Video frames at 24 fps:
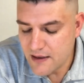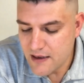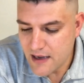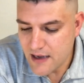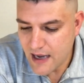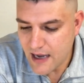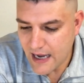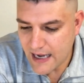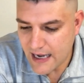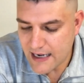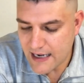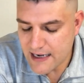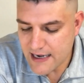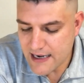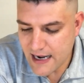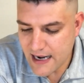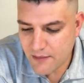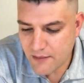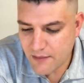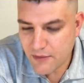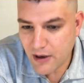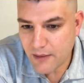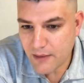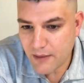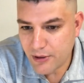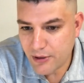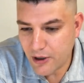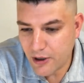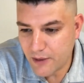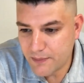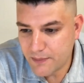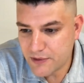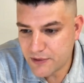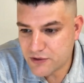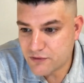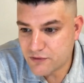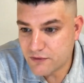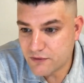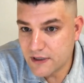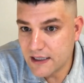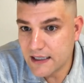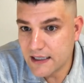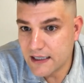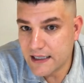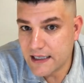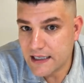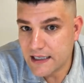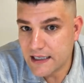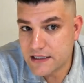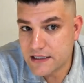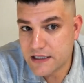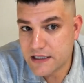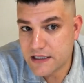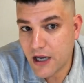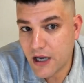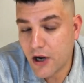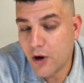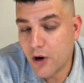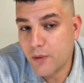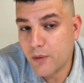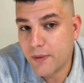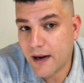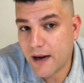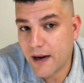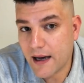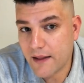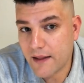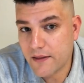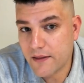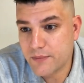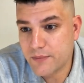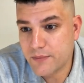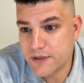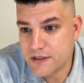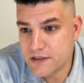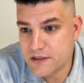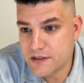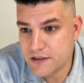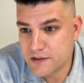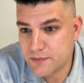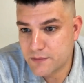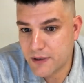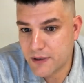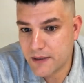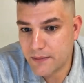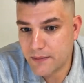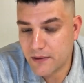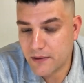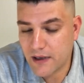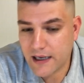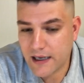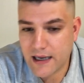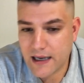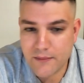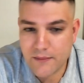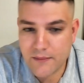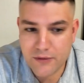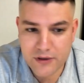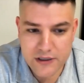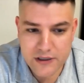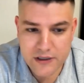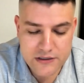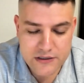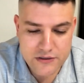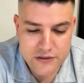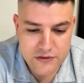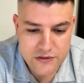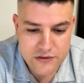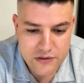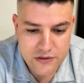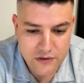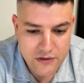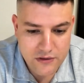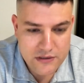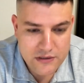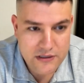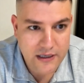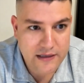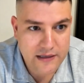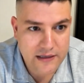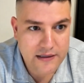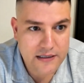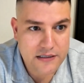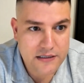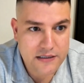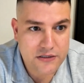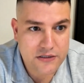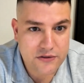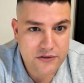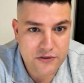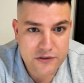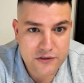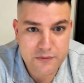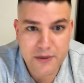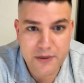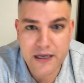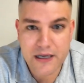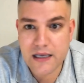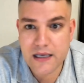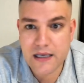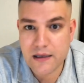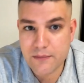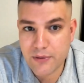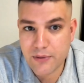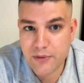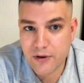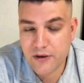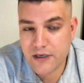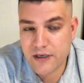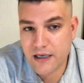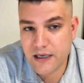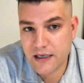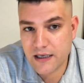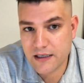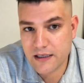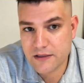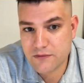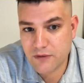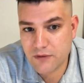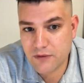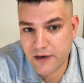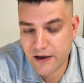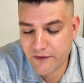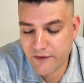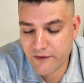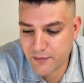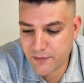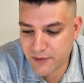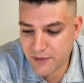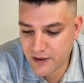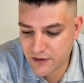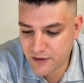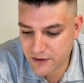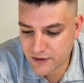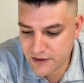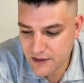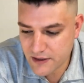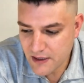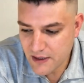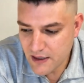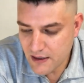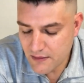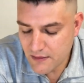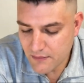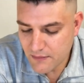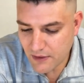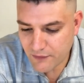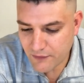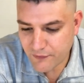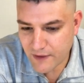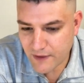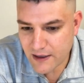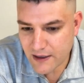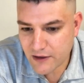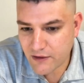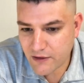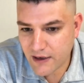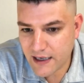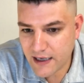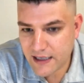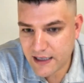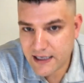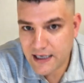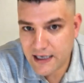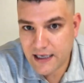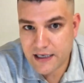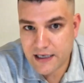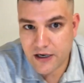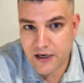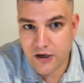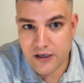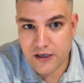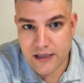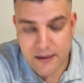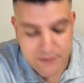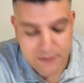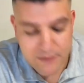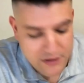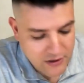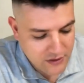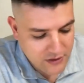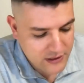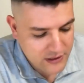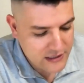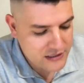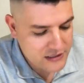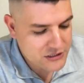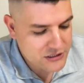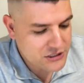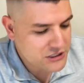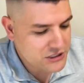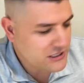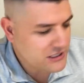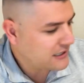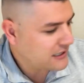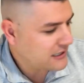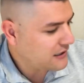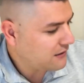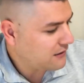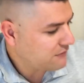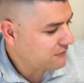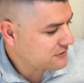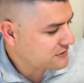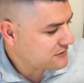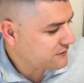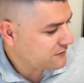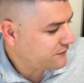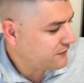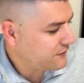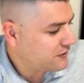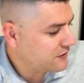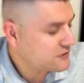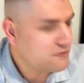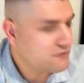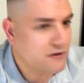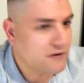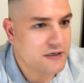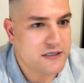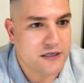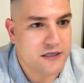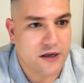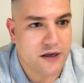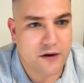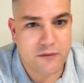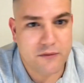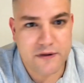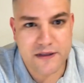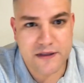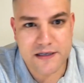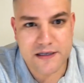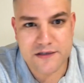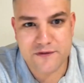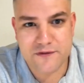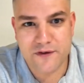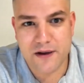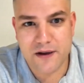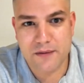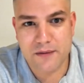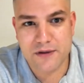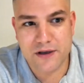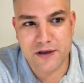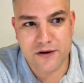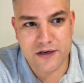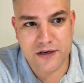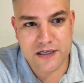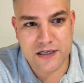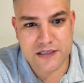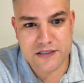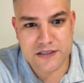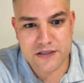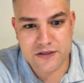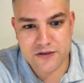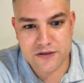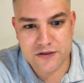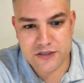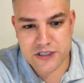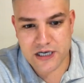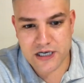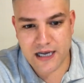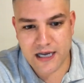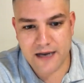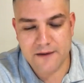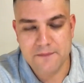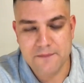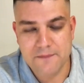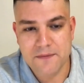And now my purpose really is to help other business people. I come on and do talks like this, do speaking, podcasts, whatever, because my friend Grant Cardone let me on his jet, and I was the first one to go with his family on his new jet.